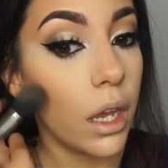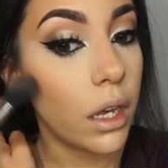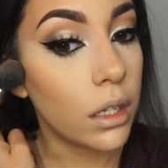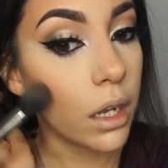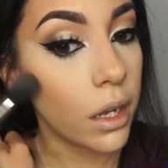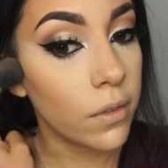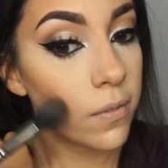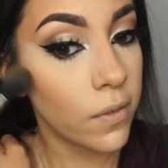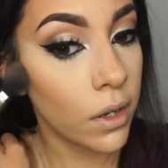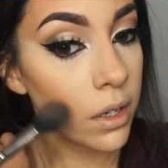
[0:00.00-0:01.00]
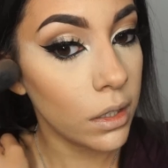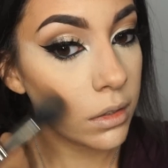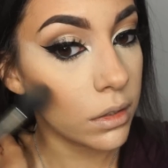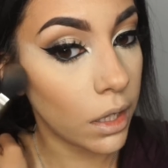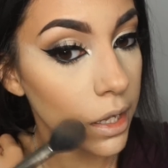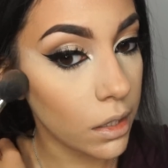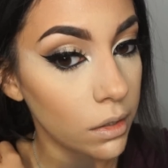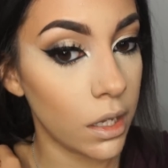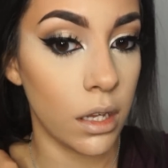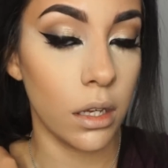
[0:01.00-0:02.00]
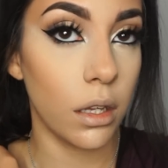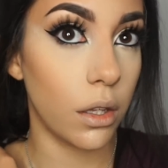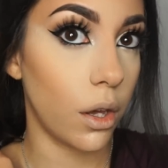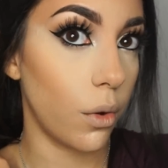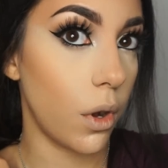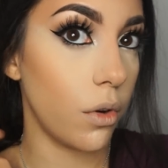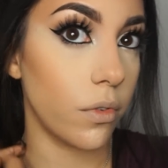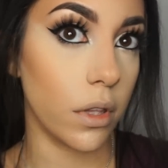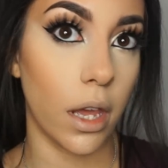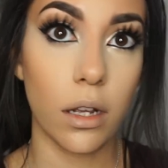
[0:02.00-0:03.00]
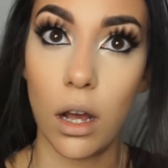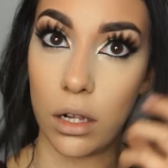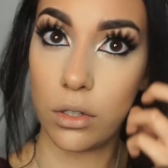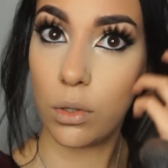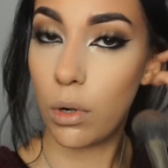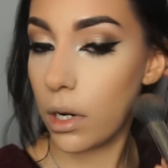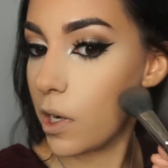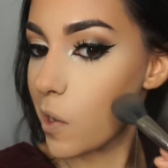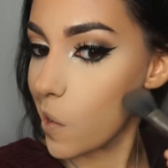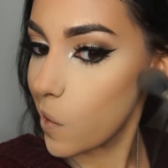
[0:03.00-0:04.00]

and I very lightly go over that contour